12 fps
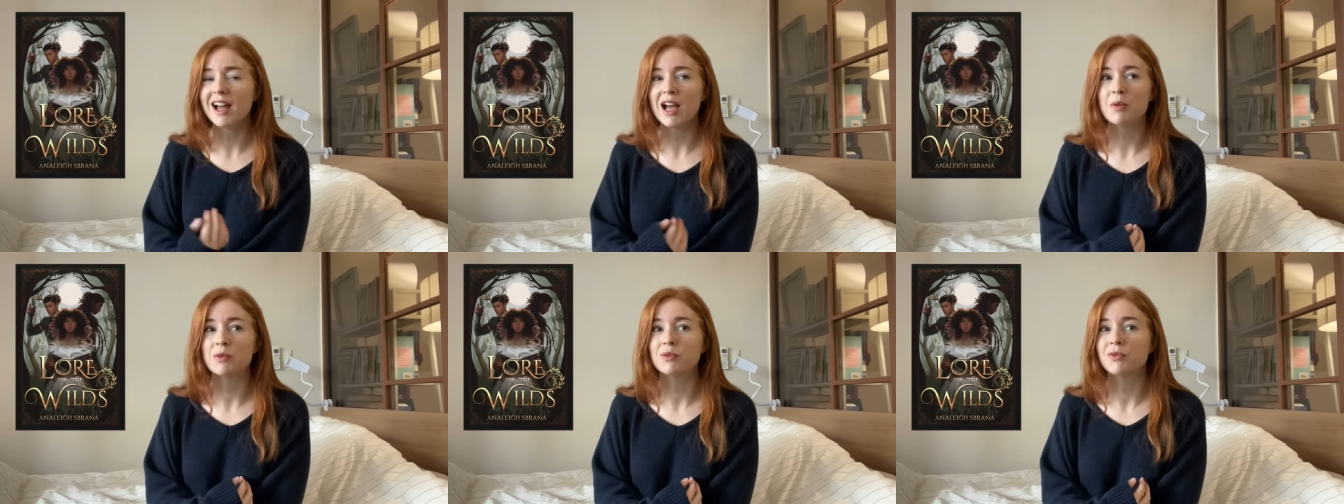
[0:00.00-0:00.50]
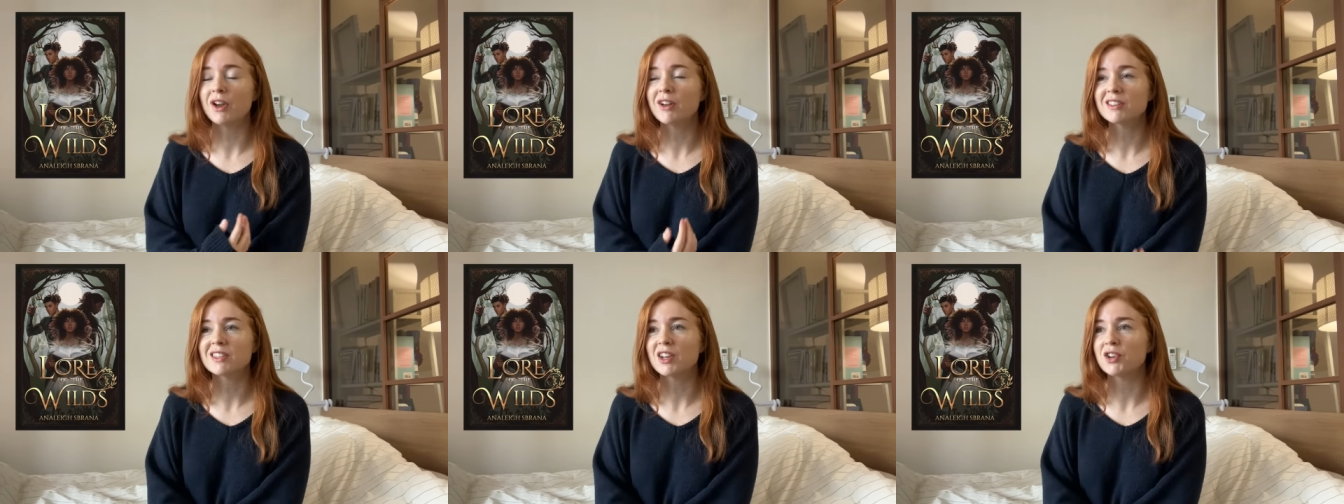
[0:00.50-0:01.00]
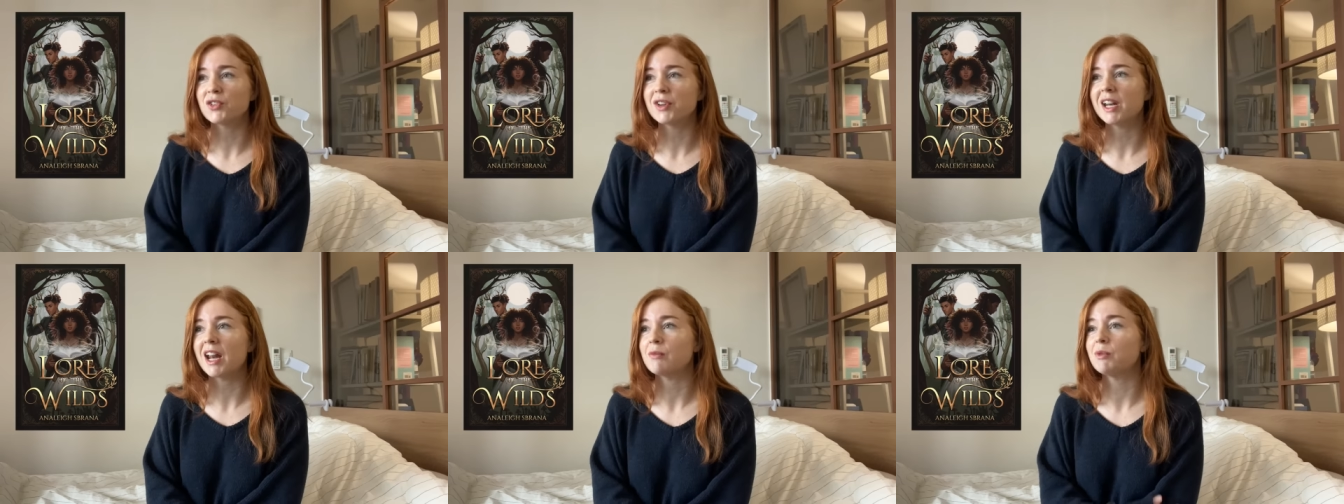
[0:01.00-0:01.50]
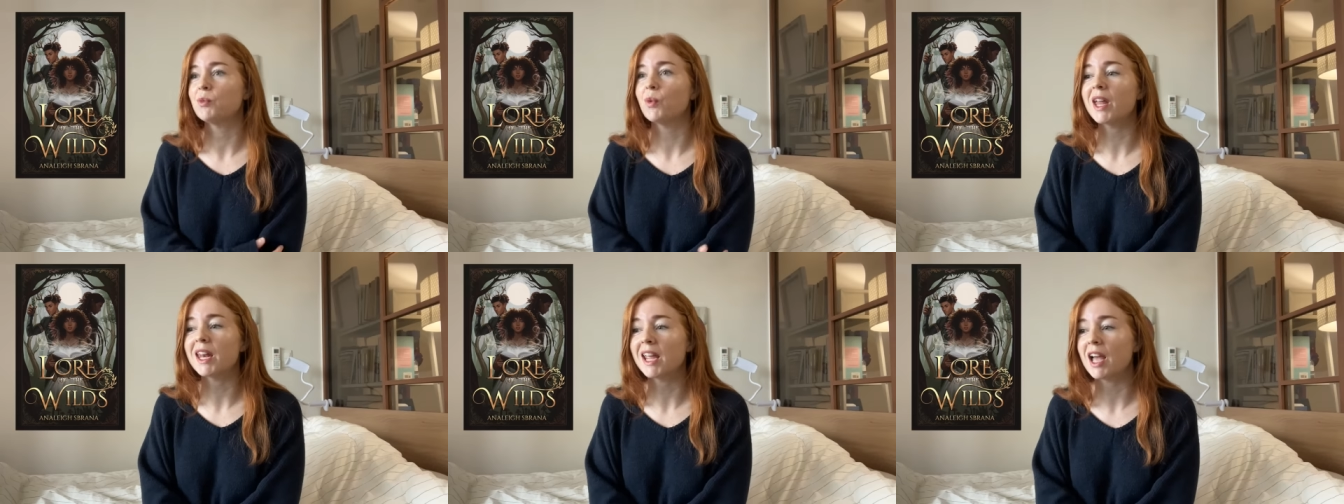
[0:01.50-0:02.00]
I was very excited to read it. I've been
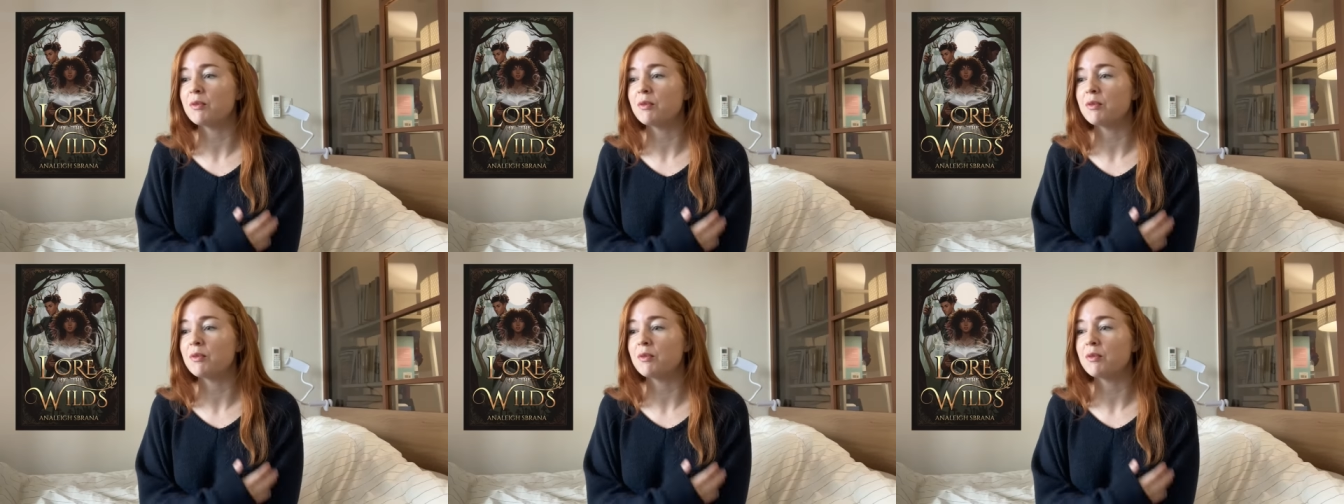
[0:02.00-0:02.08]
waiting.